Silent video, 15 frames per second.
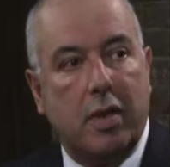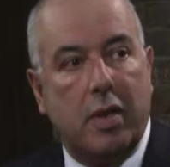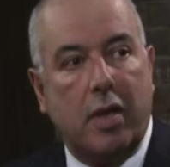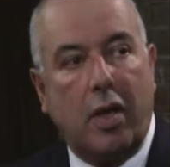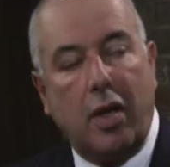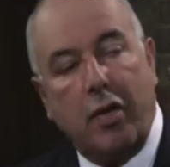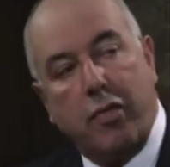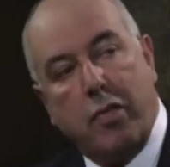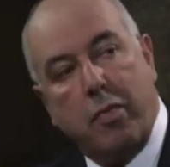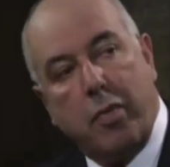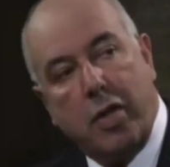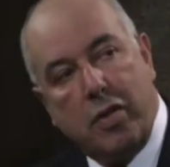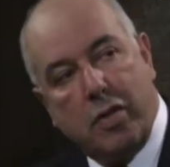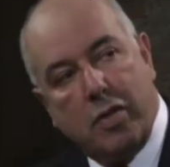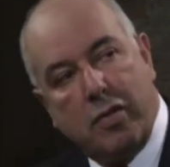and a lot of
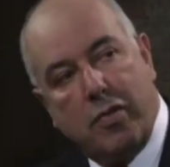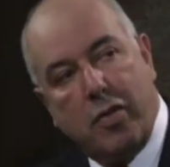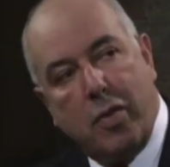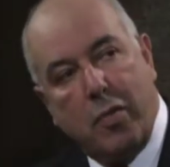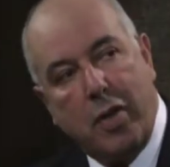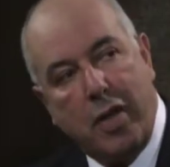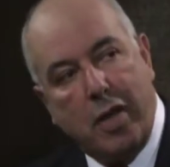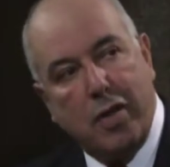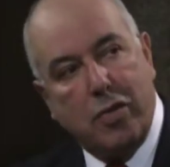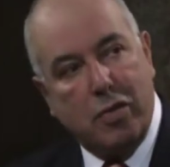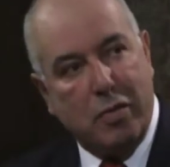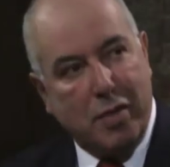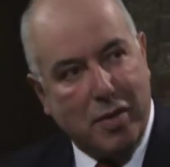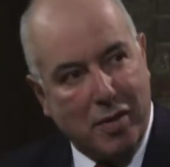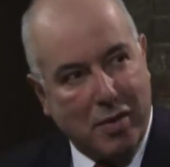missions from here to
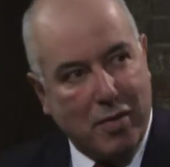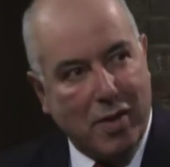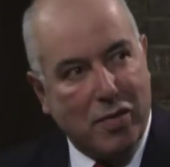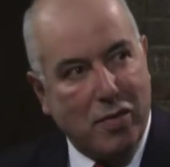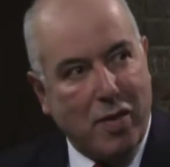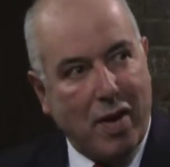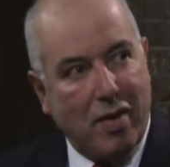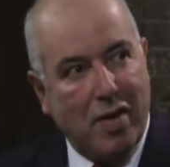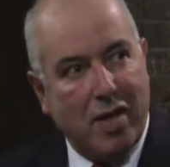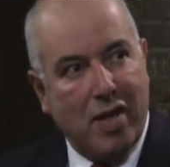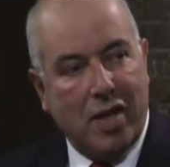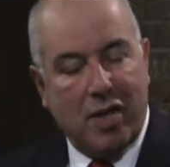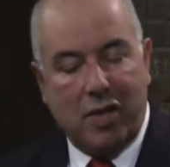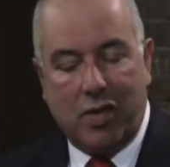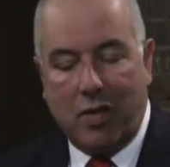Brazil as well. Mm -hmm.
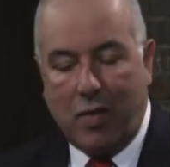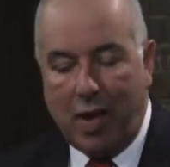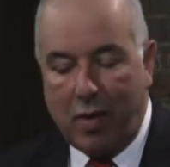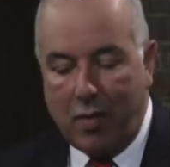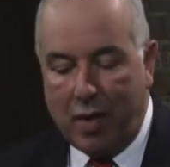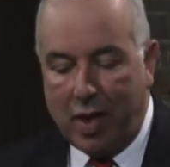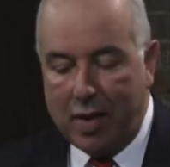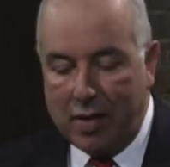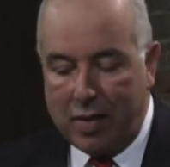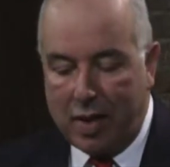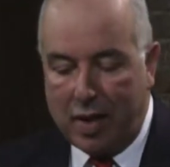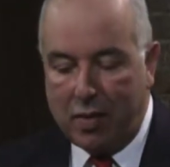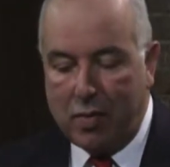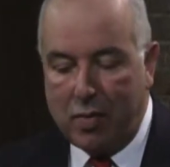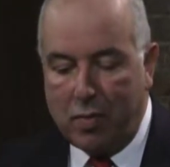So I, I
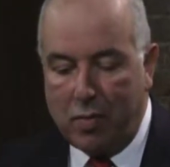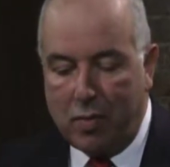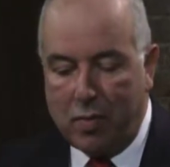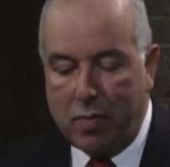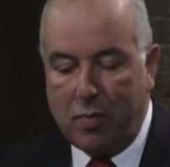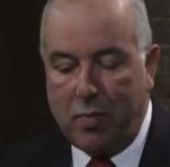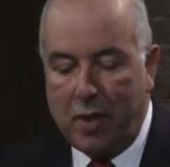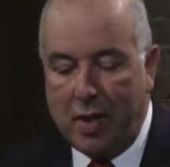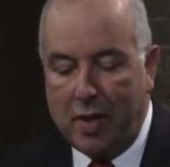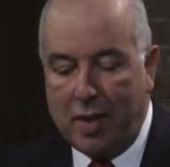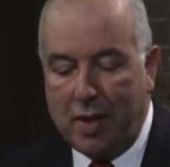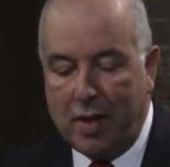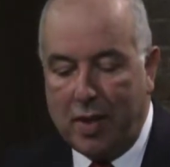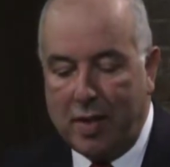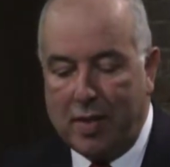started to, to be in
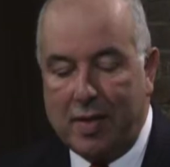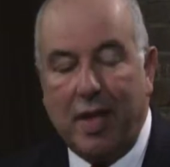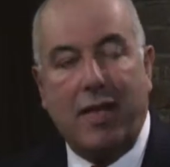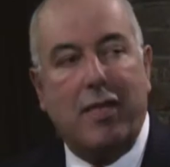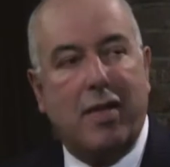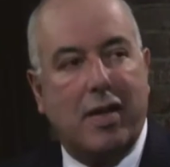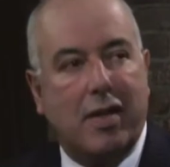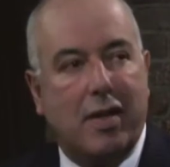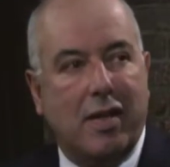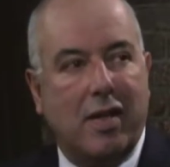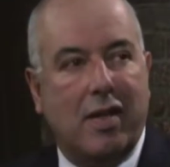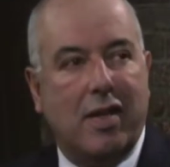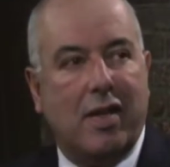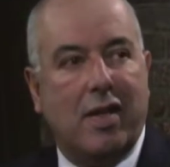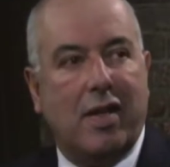the, the center
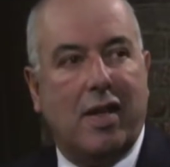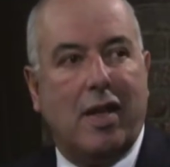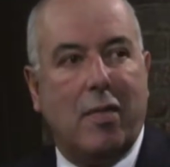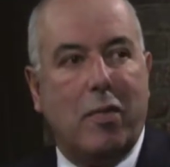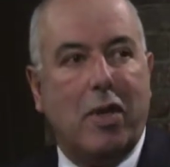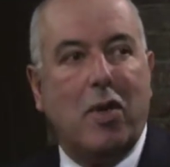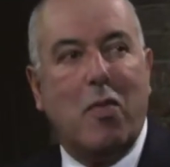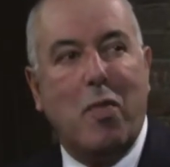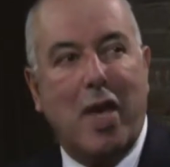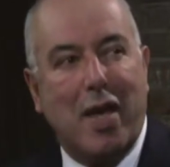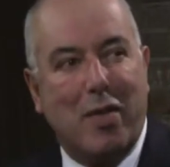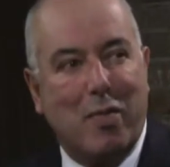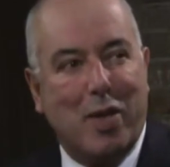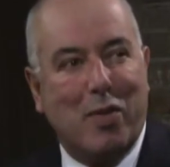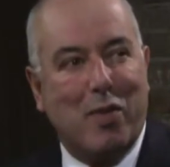
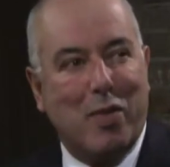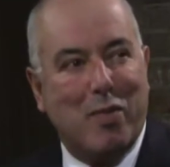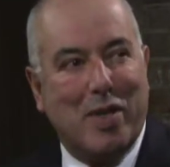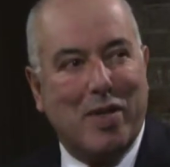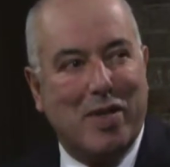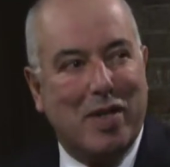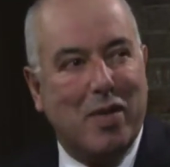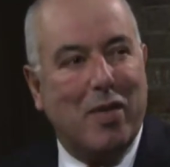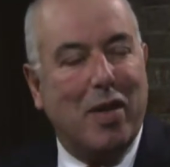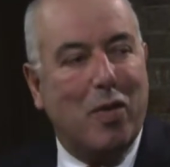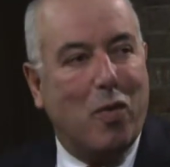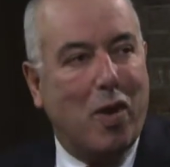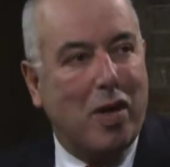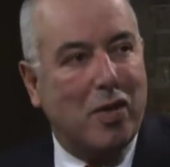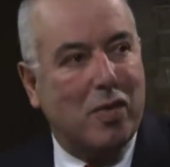middleman between Brazil and
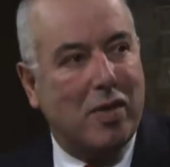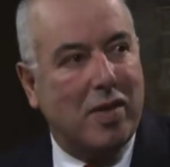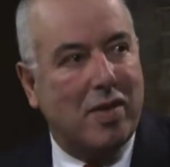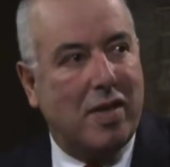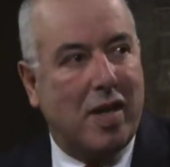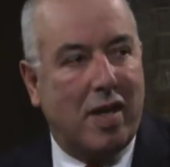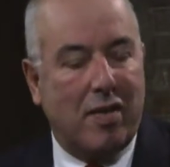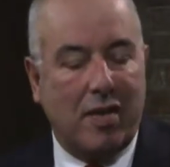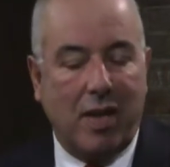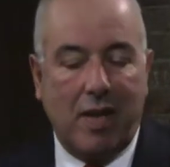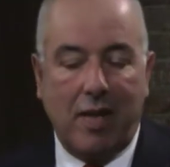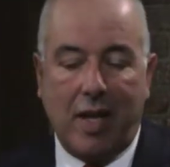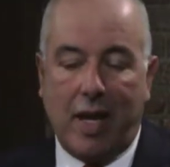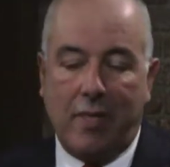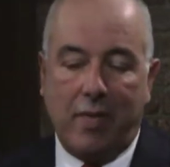Washington State.
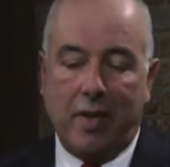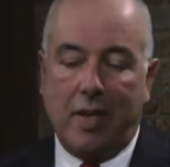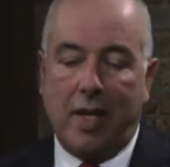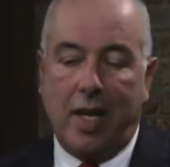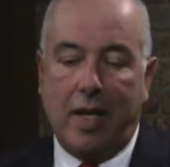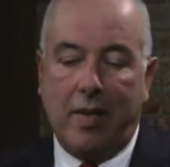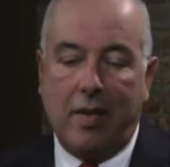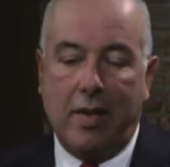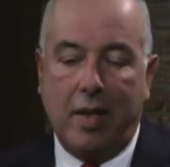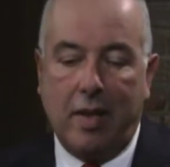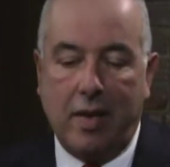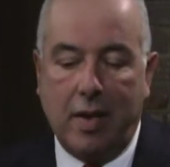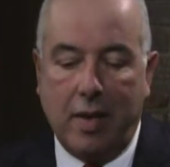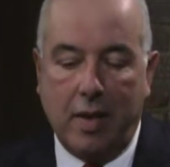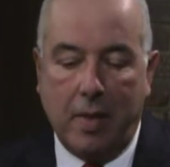And after that, the,
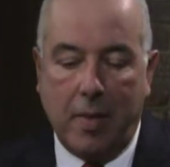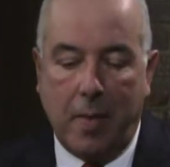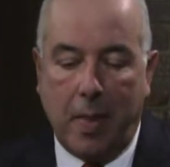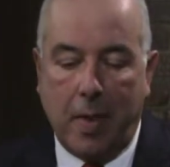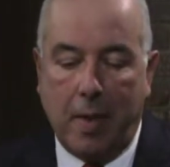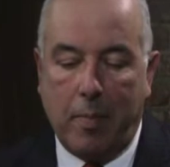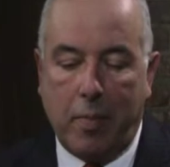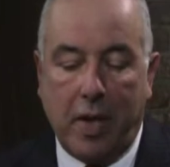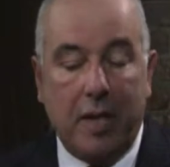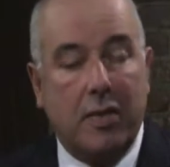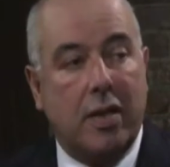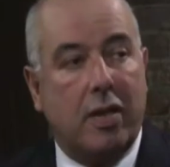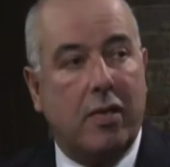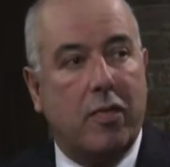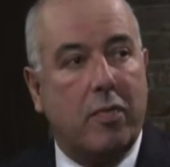the, the
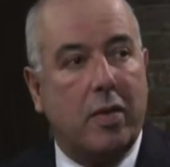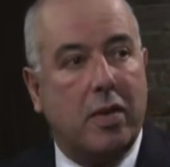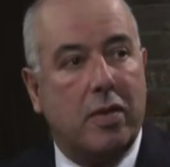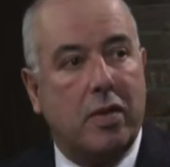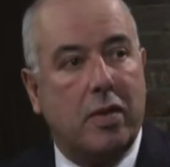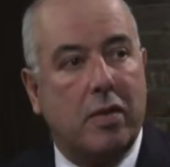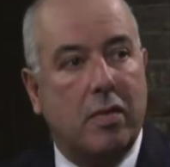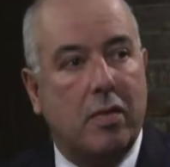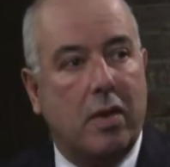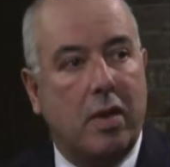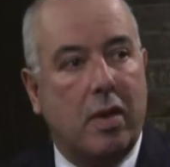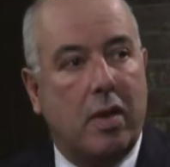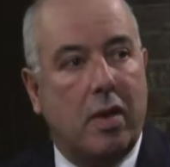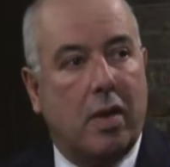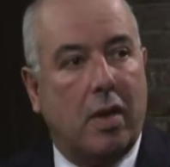president of Brazil
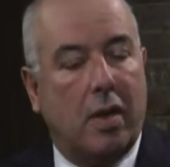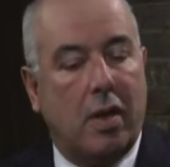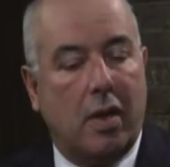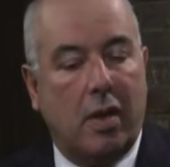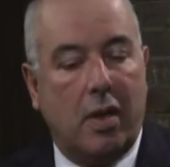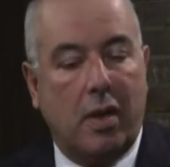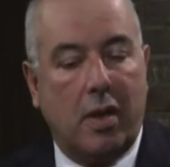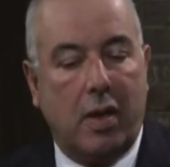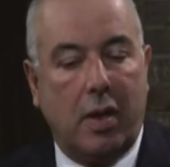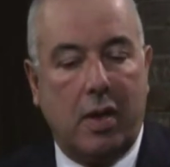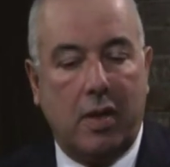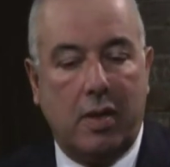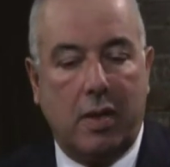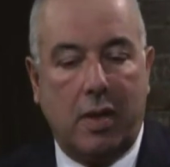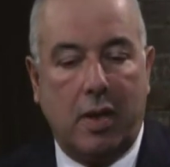uh,
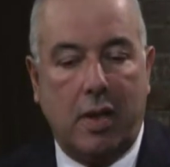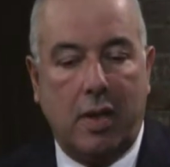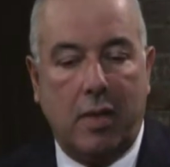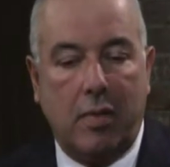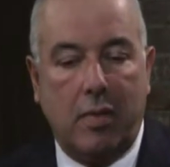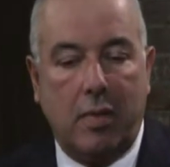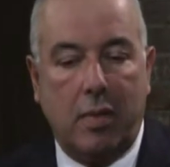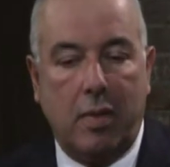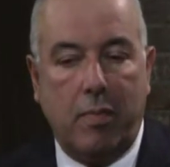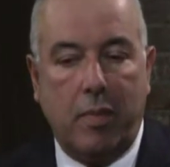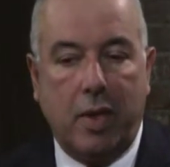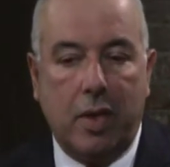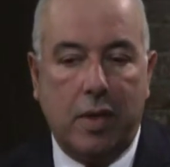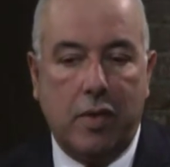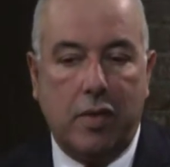and uh, the
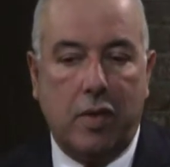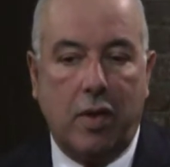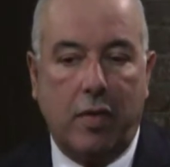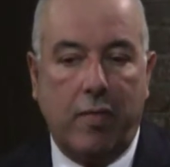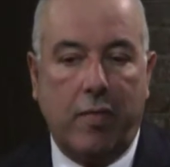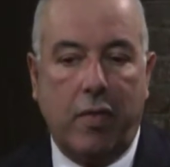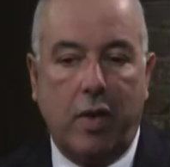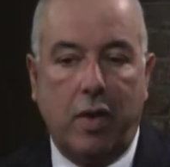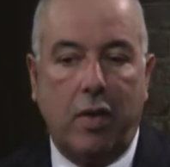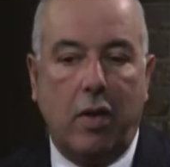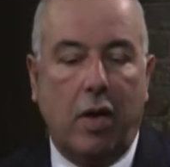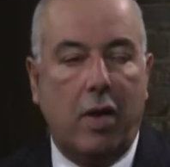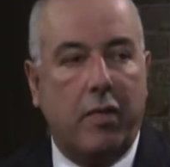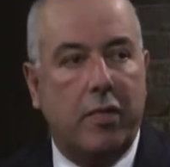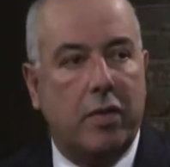Ministry of Foreign
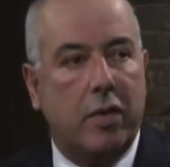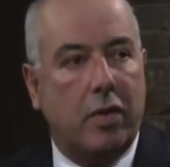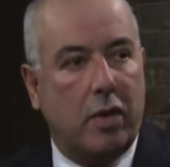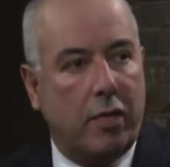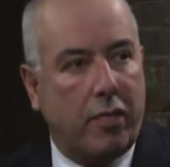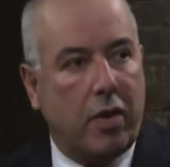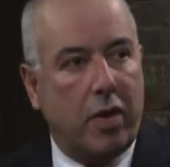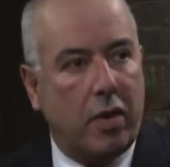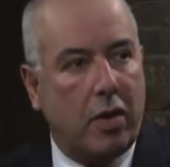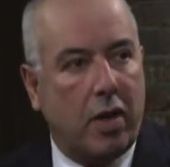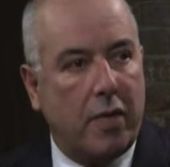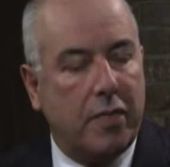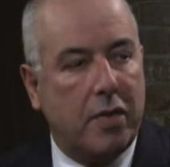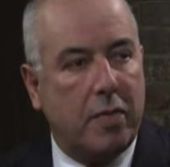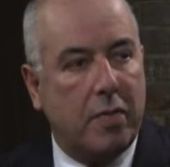Office, uh, the Foreign
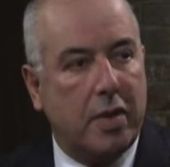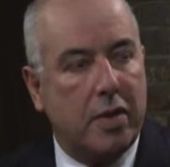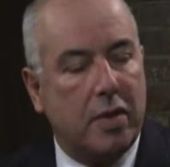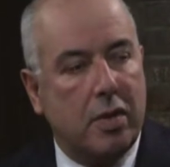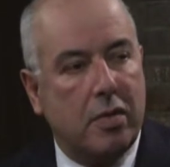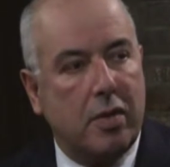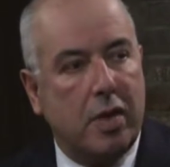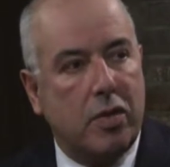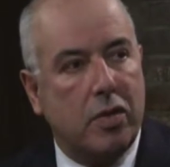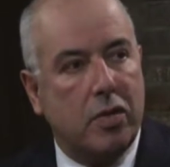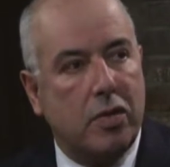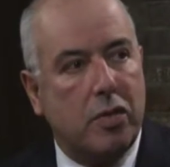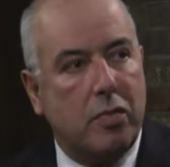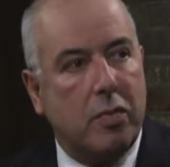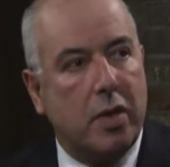Office in Brazil, they
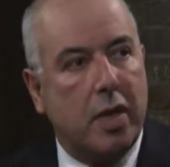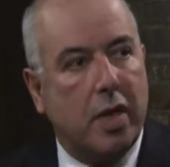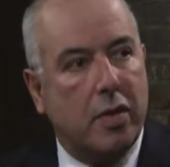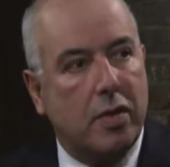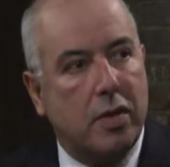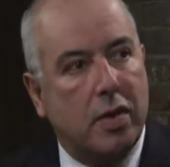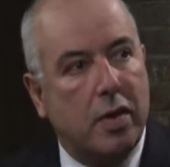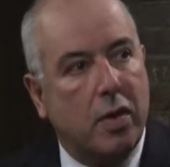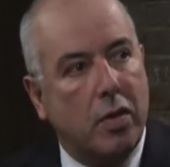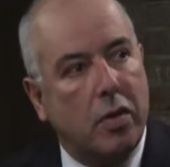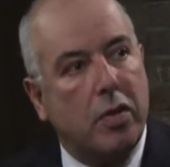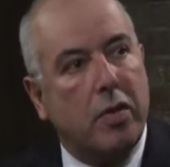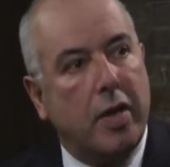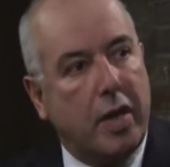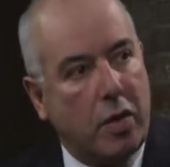chose me as the
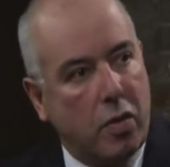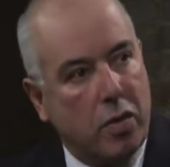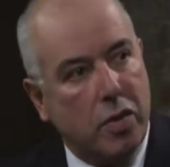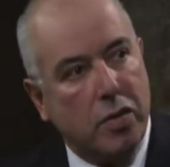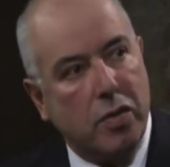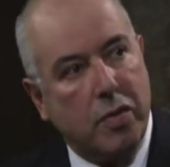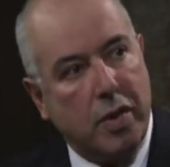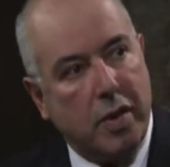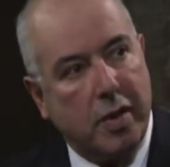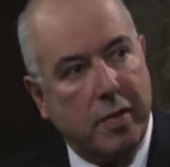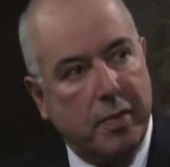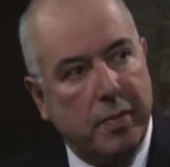honorary consul here.